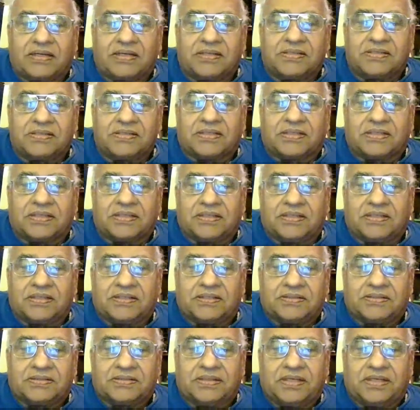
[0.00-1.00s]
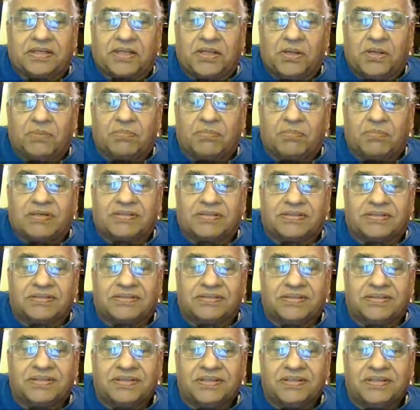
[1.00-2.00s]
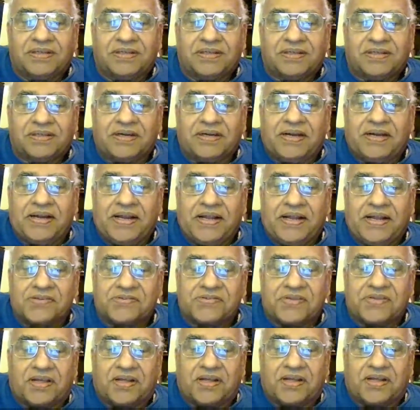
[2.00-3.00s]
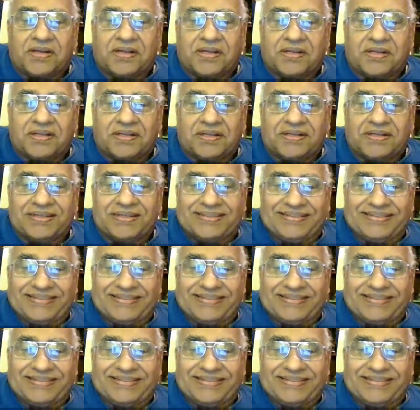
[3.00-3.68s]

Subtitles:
Is it like human days, or